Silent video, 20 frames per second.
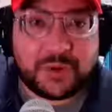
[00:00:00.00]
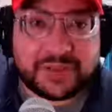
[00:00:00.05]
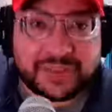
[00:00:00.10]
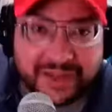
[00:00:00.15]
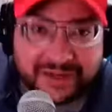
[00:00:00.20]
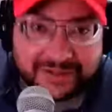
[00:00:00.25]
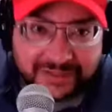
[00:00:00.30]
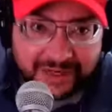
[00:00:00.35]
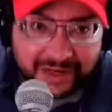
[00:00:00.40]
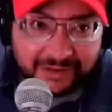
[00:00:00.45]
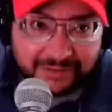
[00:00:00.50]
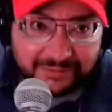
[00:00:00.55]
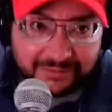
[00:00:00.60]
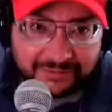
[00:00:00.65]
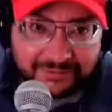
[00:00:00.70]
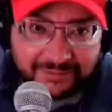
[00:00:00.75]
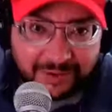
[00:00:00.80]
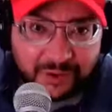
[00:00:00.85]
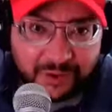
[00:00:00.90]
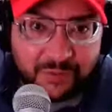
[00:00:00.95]
that day.
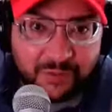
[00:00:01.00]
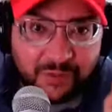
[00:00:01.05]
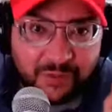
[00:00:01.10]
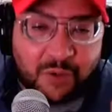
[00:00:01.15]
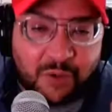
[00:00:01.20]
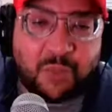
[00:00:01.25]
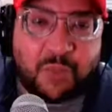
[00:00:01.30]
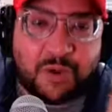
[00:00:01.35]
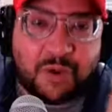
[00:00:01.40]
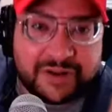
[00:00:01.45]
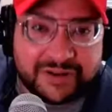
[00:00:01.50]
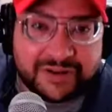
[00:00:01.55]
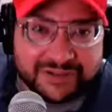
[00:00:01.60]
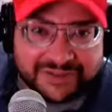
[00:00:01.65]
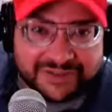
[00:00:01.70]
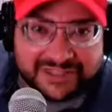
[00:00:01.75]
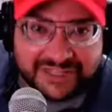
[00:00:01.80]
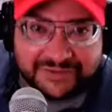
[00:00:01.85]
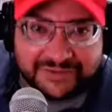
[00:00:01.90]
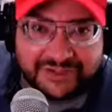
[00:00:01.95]
On one
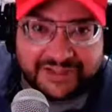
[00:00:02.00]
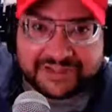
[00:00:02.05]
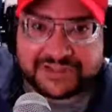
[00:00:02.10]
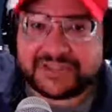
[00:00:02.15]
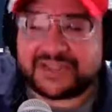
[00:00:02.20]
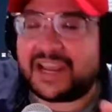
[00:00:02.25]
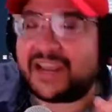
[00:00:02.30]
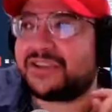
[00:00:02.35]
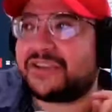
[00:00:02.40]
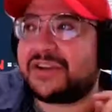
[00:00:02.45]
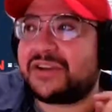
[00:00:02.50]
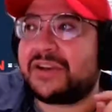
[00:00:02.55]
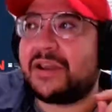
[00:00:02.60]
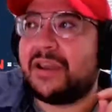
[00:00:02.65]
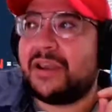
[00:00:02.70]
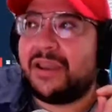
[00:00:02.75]
TV station.